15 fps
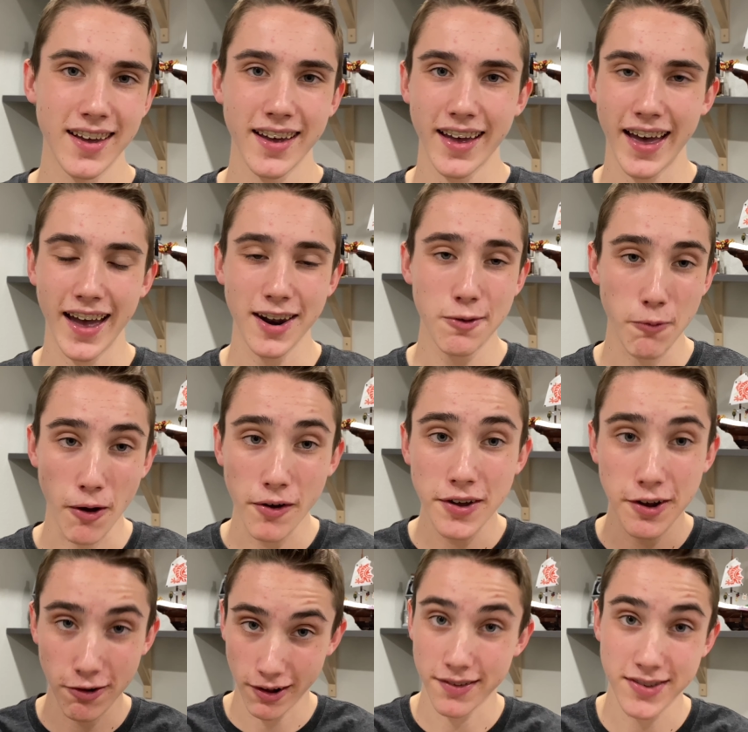And well, here
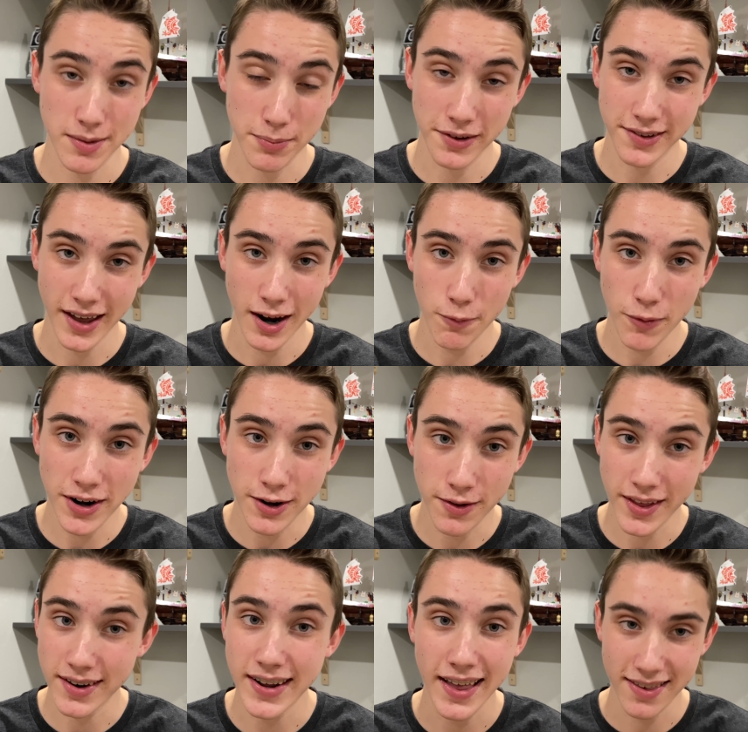on Simply 10, we do the
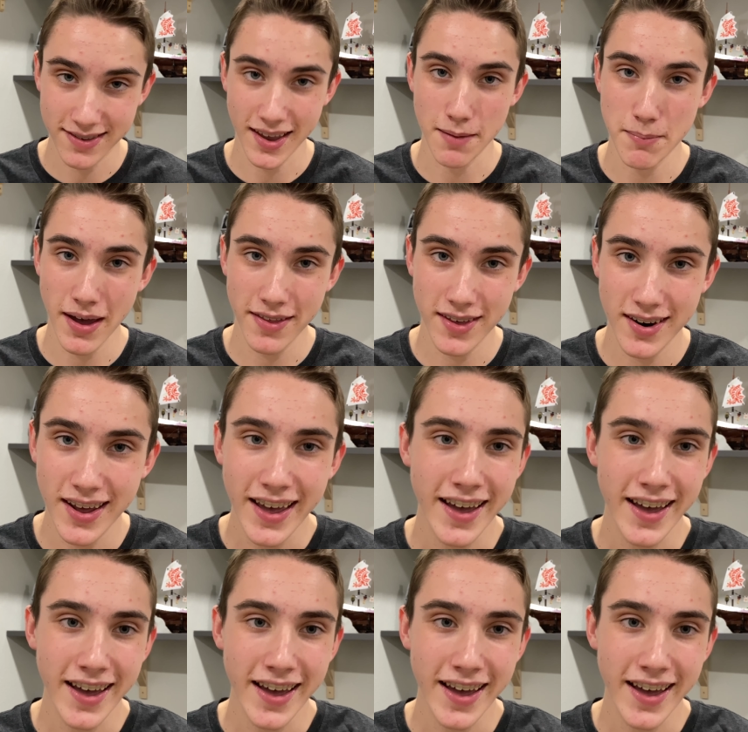10-step method,